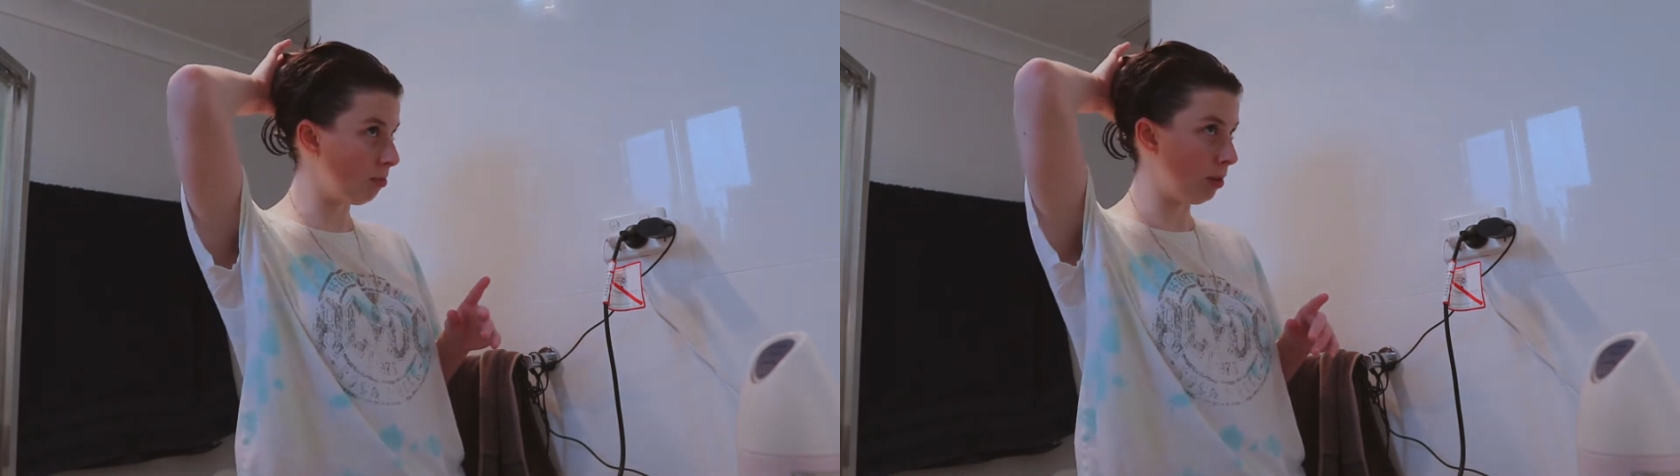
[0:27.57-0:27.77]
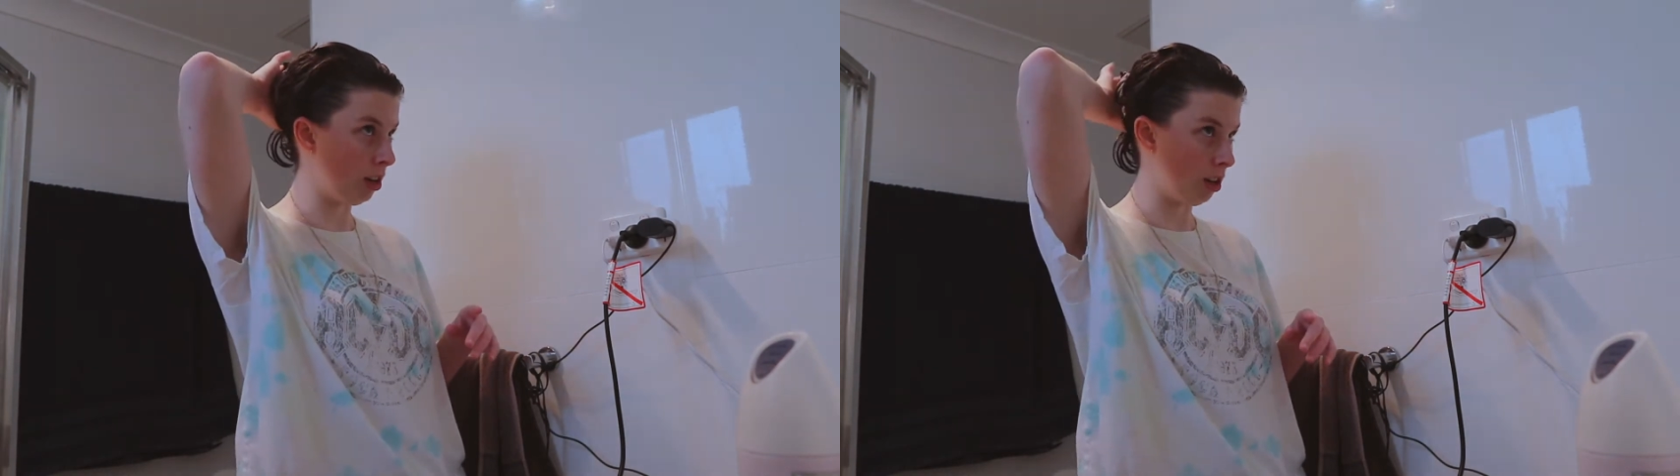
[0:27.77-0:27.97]

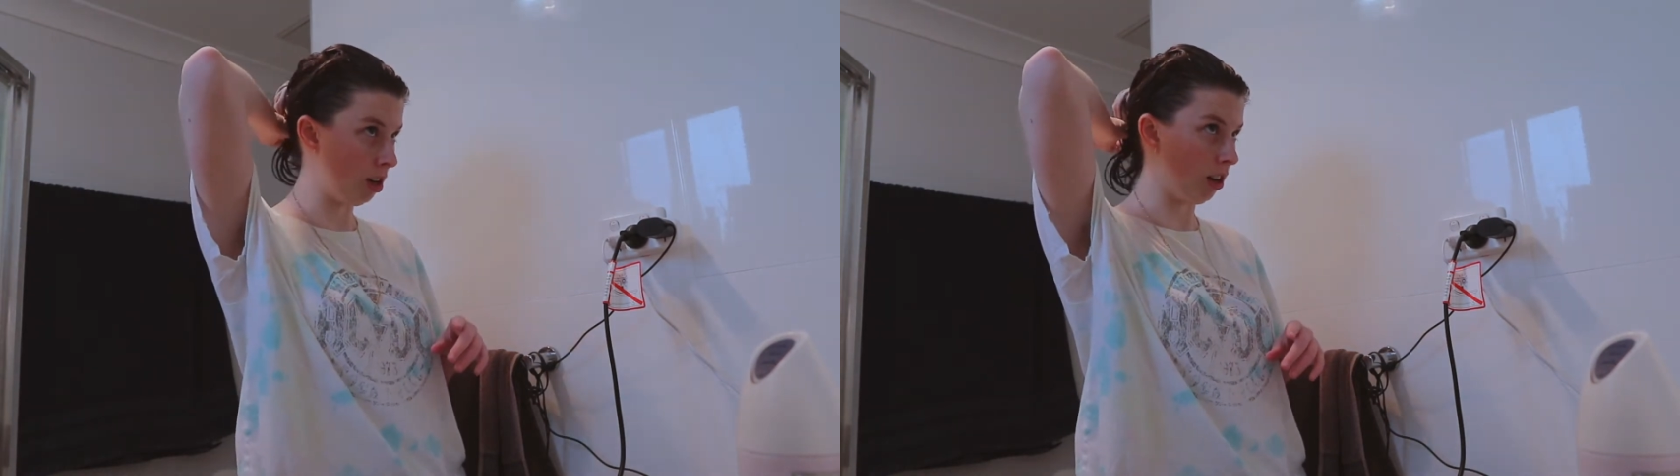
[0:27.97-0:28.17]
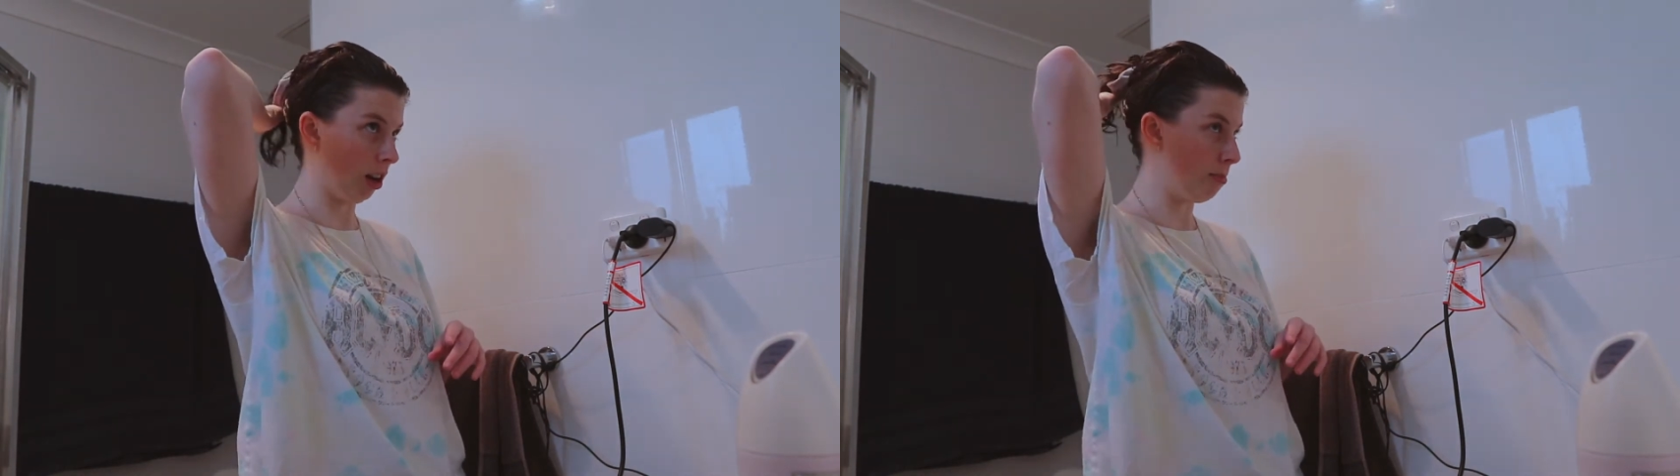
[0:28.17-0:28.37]
up in
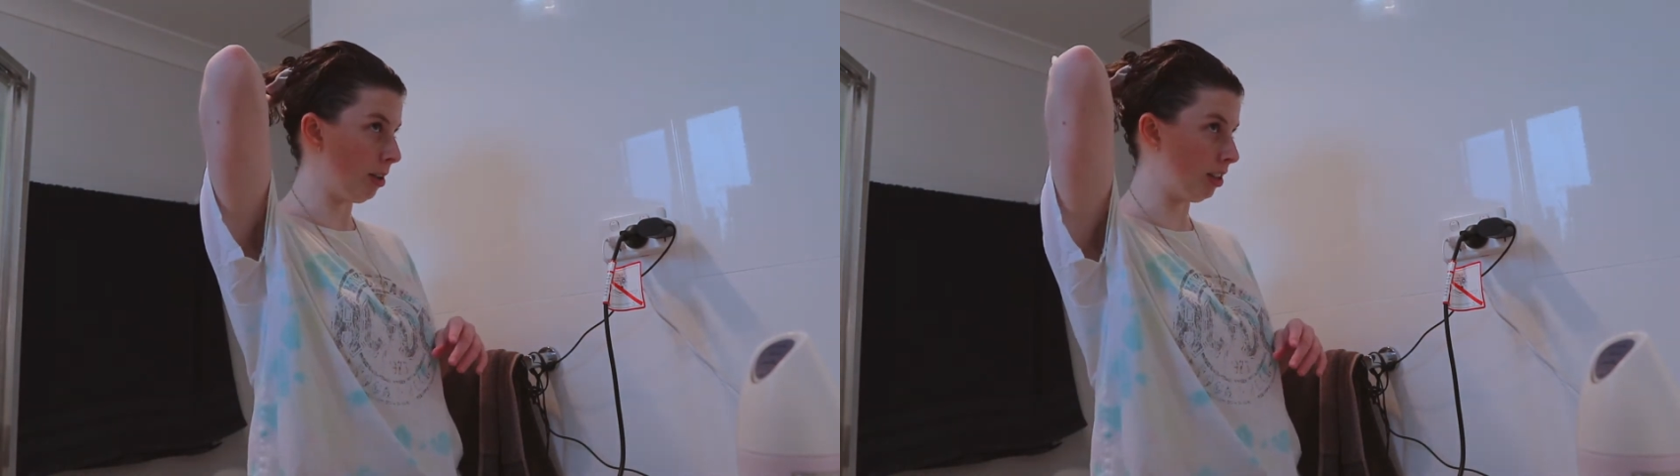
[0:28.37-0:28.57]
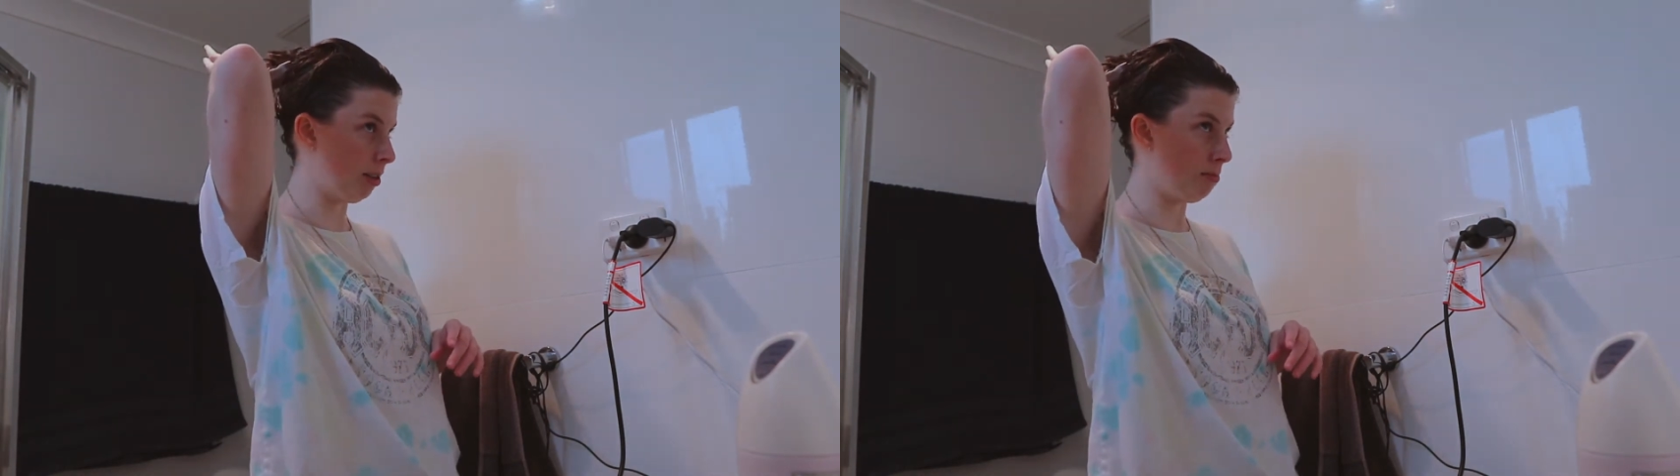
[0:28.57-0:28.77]
like a
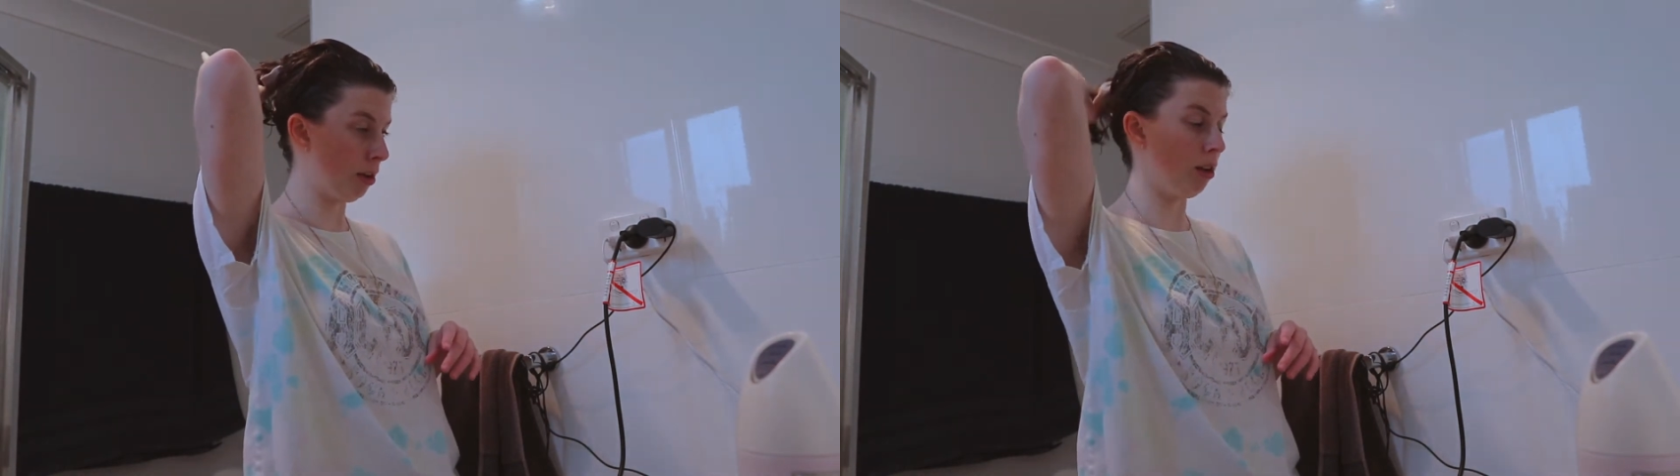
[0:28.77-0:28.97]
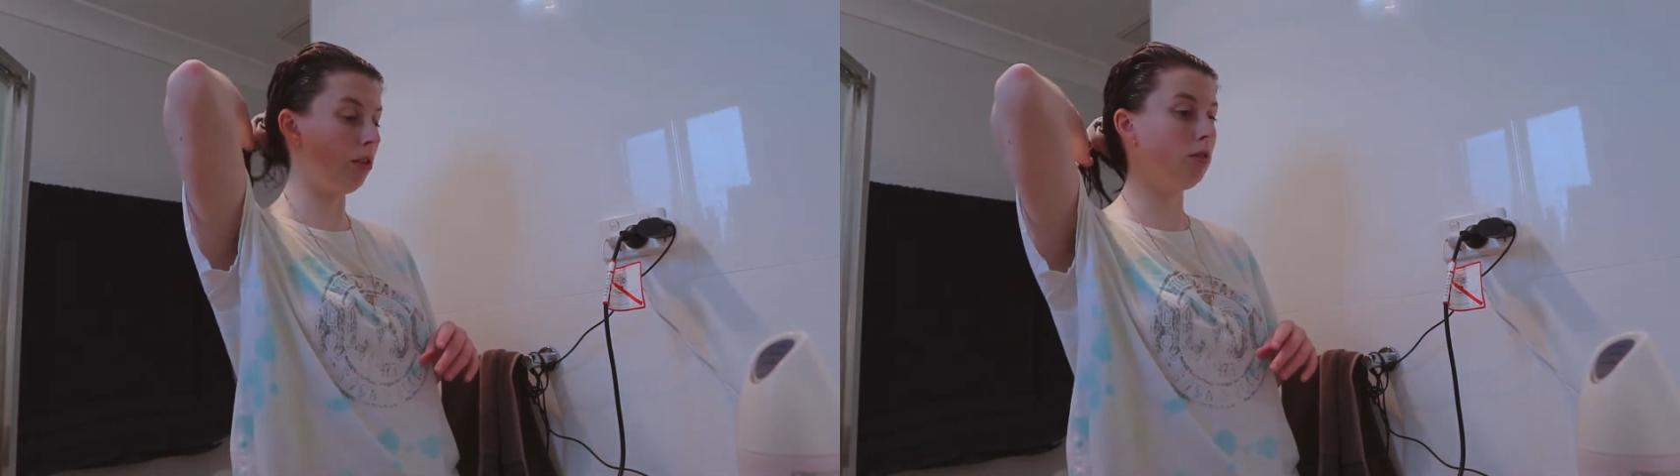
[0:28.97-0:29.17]
messy
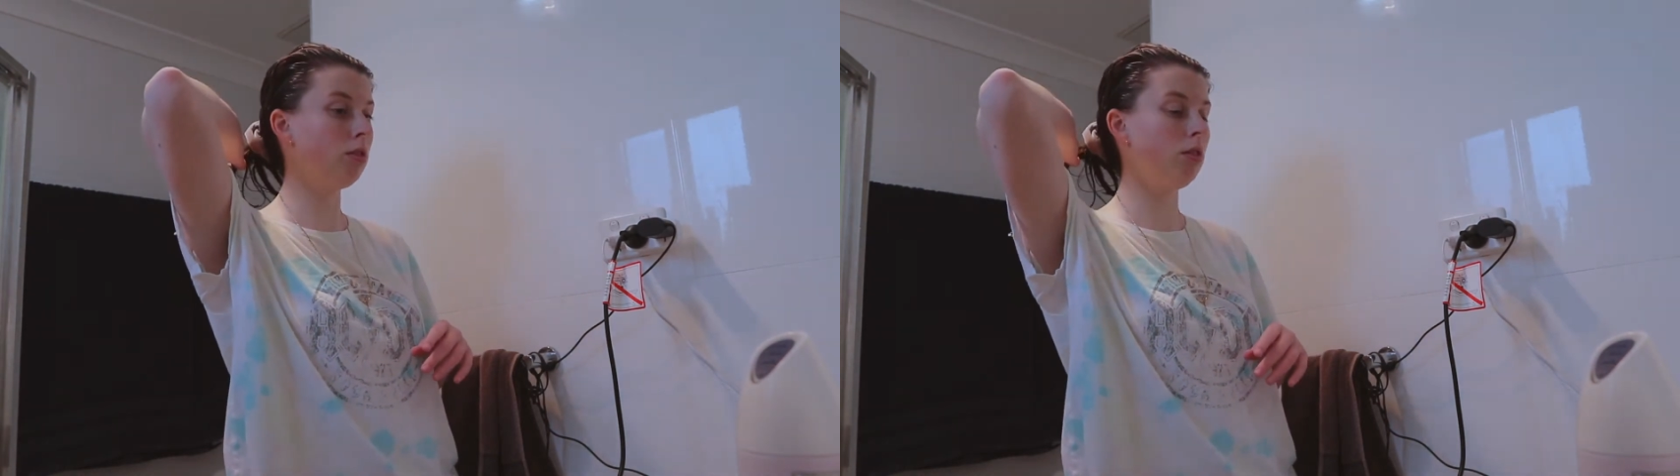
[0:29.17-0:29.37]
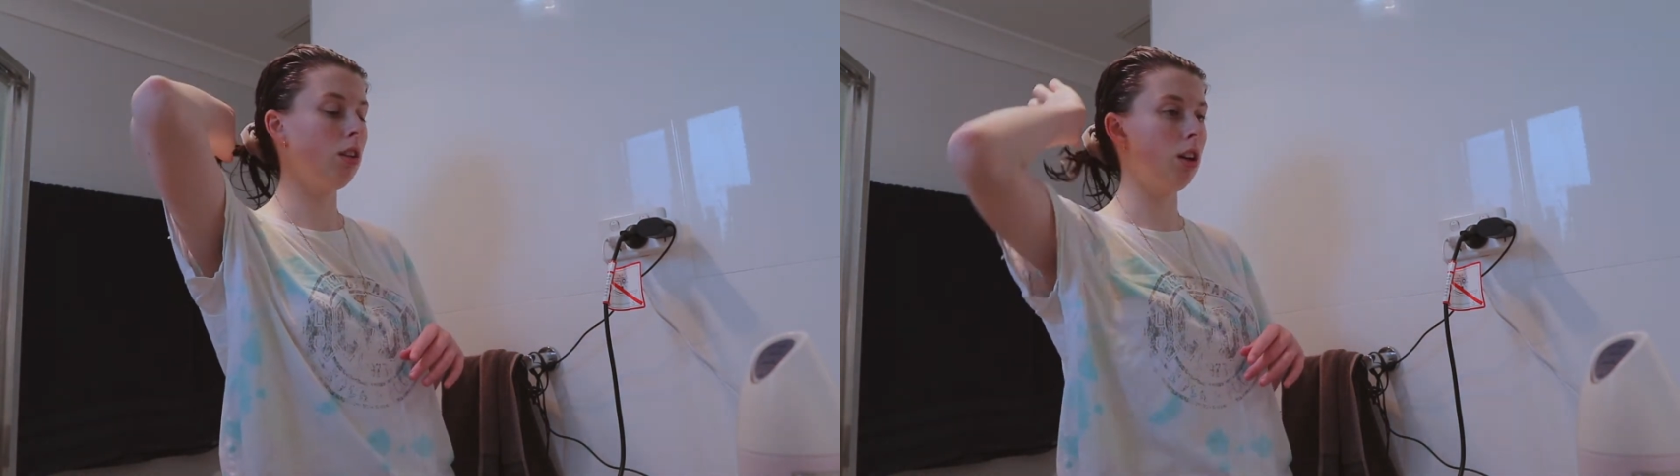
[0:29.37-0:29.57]
bun,